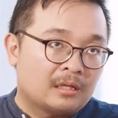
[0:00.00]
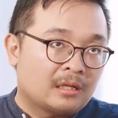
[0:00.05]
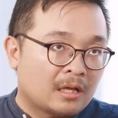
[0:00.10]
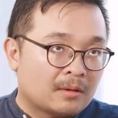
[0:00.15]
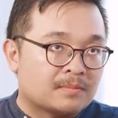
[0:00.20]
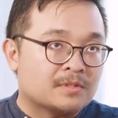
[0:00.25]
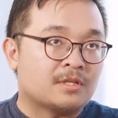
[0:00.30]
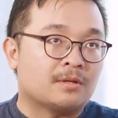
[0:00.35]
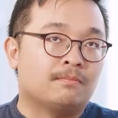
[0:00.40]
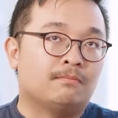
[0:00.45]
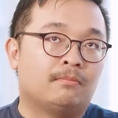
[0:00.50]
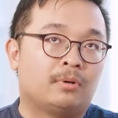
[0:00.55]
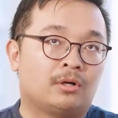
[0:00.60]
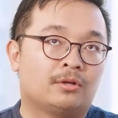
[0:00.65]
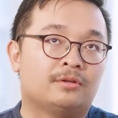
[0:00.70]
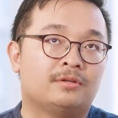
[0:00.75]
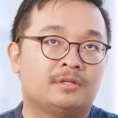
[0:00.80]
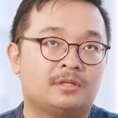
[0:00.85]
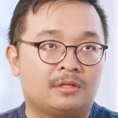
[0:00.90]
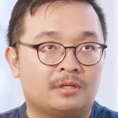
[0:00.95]
It helps them
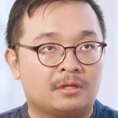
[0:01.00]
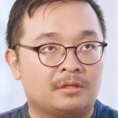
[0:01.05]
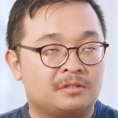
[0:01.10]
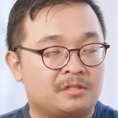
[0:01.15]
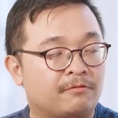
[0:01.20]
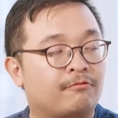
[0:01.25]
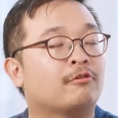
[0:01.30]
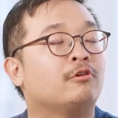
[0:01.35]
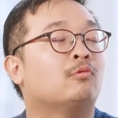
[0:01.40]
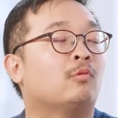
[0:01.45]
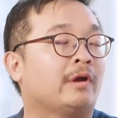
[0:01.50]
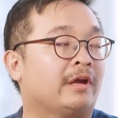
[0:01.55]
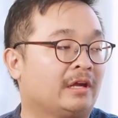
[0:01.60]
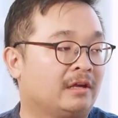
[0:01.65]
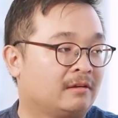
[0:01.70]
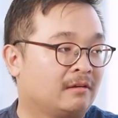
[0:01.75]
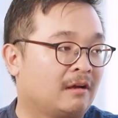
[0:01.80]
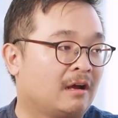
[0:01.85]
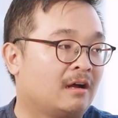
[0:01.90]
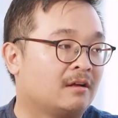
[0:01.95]
bond in a different way
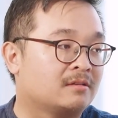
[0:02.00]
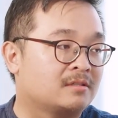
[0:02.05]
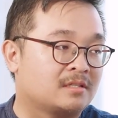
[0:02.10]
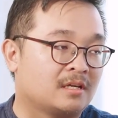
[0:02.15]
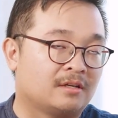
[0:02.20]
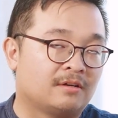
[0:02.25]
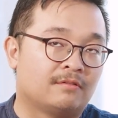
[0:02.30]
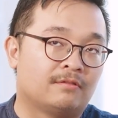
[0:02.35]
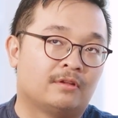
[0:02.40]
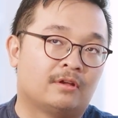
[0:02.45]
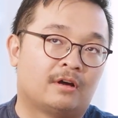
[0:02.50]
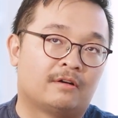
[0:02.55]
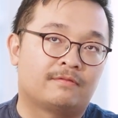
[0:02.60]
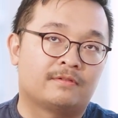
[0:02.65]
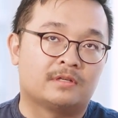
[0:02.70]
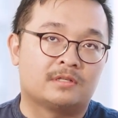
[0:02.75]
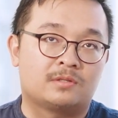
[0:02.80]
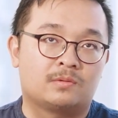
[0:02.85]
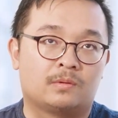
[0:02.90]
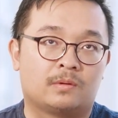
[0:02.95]
outside of the
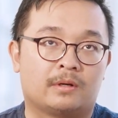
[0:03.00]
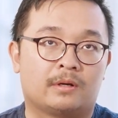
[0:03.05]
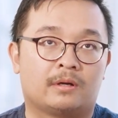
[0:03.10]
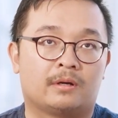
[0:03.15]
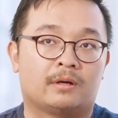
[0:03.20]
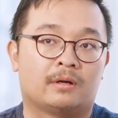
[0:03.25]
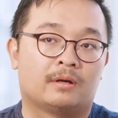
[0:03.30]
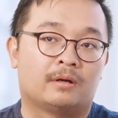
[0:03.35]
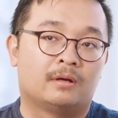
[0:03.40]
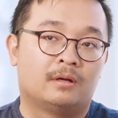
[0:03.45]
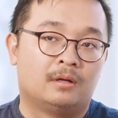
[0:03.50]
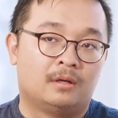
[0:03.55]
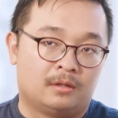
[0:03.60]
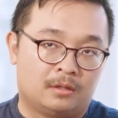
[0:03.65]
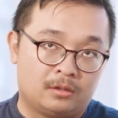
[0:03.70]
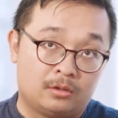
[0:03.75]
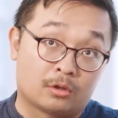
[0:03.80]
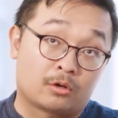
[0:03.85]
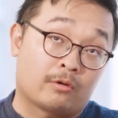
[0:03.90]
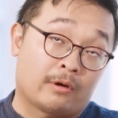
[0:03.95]
office, where
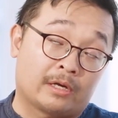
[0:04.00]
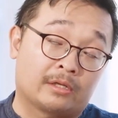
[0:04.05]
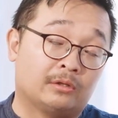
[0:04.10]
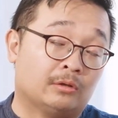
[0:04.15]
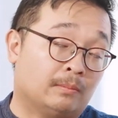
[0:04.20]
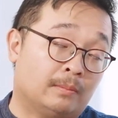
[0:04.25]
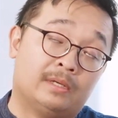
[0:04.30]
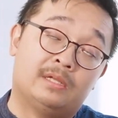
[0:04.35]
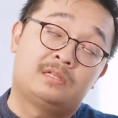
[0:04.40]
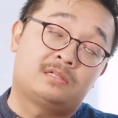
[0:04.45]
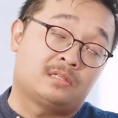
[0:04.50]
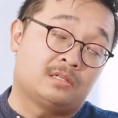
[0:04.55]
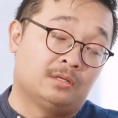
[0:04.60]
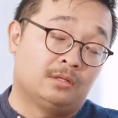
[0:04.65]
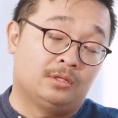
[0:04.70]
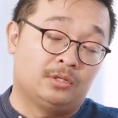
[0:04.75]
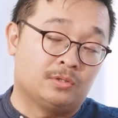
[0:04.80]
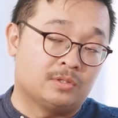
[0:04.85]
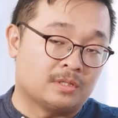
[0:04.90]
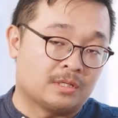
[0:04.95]
you're correct though, but it
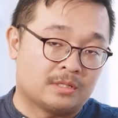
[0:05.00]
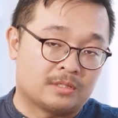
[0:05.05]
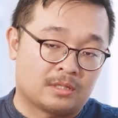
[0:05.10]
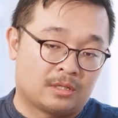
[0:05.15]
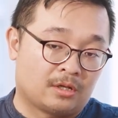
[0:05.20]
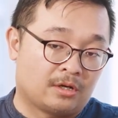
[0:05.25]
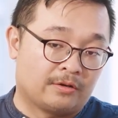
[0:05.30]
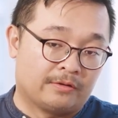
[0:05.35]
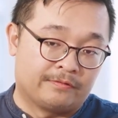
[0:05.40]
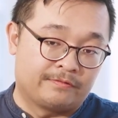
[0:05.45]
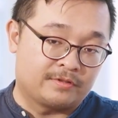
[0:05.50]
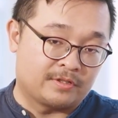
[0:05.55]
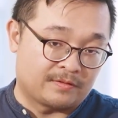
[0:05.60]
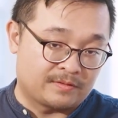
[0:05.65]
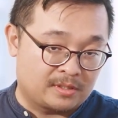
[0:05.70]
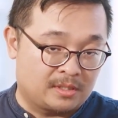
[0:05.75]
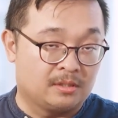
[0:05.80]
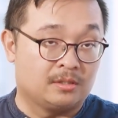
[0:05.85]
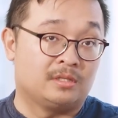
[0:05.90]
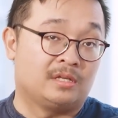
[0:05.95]
still uses a lot of soft
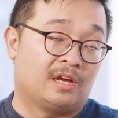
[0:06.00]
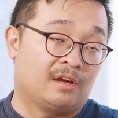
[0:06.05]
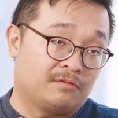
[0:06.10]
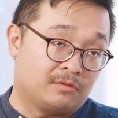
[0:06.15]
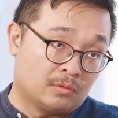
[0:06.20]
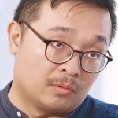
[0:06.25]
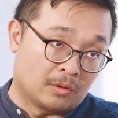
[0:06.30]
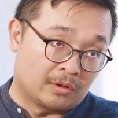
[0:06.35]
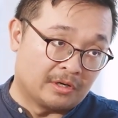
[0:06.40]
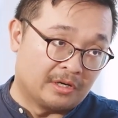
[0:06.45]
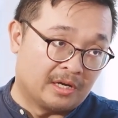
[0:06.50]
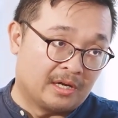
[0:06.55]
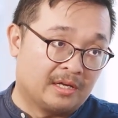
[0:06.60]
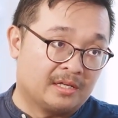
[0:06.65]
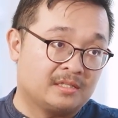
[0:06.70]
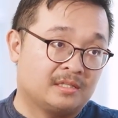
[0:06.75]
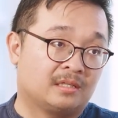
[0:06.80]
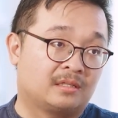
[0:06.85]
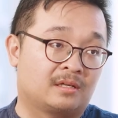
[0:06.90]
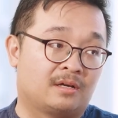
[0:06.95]
skills. They have to
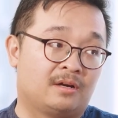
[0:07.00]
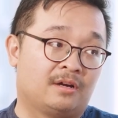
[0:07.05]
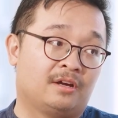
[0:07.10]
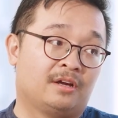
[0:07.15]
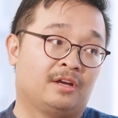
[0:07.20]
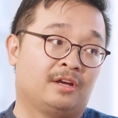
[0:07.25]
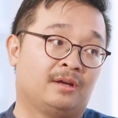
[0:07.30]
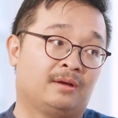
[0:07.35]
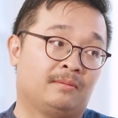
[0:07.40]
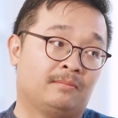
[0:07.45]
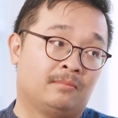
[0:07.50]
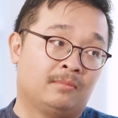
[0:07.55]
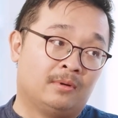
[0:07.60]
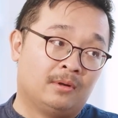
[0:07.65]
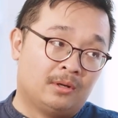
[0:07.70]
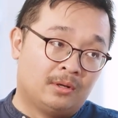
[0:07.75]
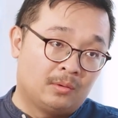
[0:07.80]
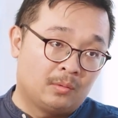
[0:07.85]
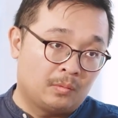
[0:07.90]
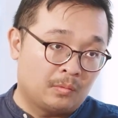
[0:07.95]
organize the time,
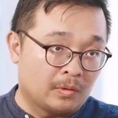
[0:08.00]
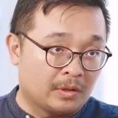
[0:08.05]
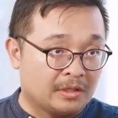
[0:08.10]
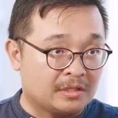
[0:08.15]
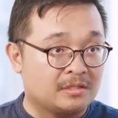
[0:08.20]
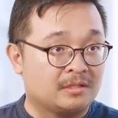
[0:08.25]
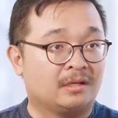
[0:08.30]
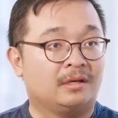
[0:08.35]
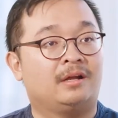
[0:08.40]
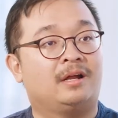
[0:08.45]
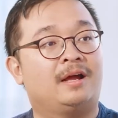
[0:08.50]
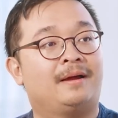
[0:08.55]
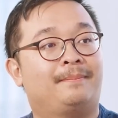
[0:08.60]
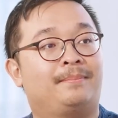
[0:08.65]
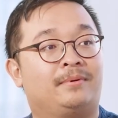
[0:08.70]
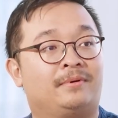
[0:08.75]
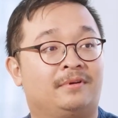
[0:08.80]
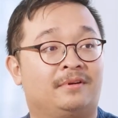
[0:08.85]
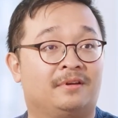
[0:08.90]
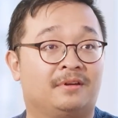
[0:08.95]
when it's going to
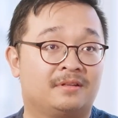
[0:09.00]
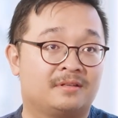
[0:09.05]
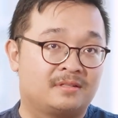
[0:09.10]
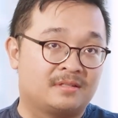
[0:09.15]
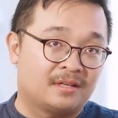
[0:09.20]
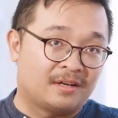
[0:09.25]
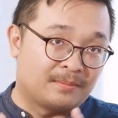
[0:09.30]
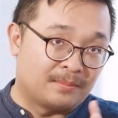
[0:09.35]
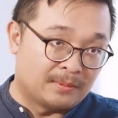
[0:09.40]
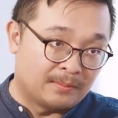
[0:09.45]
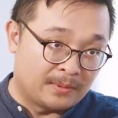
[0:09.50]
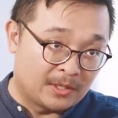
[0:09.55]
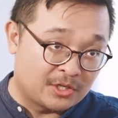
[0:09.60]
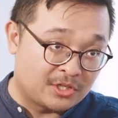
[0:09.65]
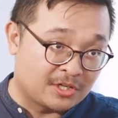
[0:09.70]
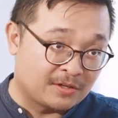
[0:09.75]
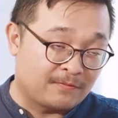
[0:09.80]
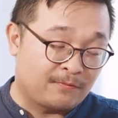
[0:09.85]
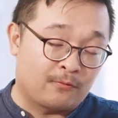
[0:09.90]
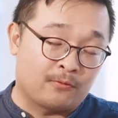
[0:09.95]
happen, set up a
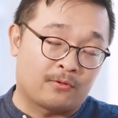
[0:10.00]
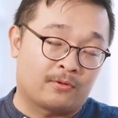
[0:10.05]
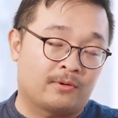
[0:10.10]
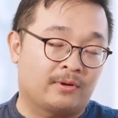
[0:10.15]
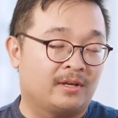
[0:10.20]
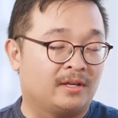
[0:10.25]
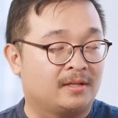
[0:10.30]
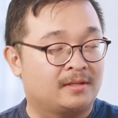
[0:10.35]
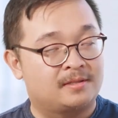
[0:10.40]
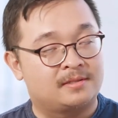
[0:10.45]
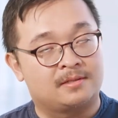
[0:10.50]
budget for it.